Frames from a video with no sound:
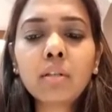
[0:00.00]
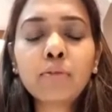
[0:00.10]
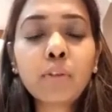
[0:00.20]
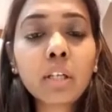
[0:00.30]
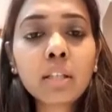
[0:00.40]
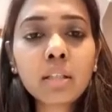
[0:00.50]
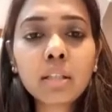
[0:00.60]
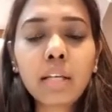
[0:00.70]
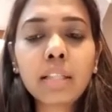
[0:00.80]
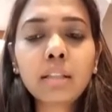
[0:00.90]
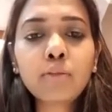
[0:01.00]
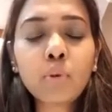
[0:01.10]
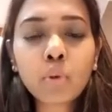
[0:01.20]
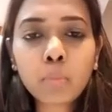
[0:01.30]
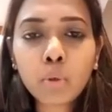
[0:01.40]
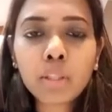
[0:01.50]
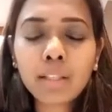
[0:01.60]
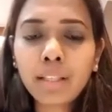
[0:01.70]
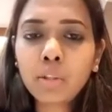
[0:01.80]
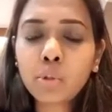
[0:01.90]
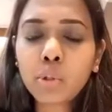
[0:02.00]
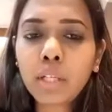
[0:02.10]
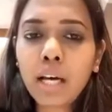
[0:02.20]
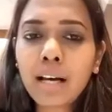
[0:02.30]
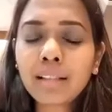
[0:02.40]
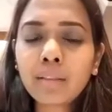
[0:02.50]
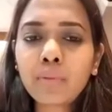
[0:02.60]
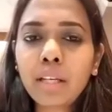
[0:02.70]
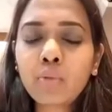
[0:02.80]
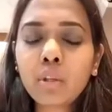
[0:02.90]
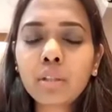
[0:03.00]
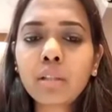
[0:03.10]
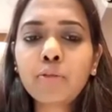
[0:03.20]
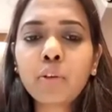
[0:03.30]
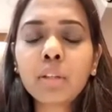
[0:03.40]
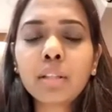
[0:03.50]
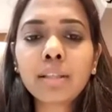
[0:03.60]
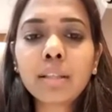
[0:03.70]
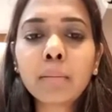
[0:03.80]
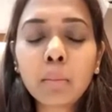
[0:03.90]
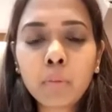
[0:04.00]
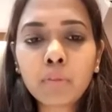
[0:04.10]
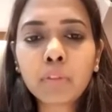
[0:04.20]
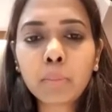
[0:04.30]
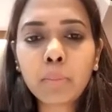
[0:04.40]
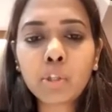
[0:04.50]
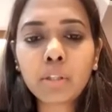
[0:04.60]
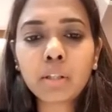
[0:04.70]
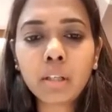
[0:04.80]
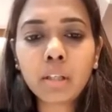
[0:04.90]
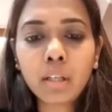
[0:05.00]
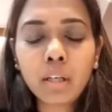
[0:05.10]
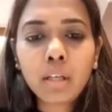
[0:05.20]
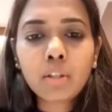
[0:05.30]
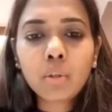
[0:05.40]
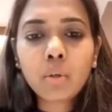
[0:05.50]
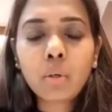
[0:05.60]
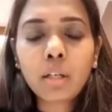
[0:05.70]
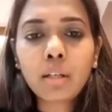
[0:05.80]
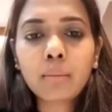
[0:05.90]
first and the foremost thing you should ask when was the first symptom of the patient so uh,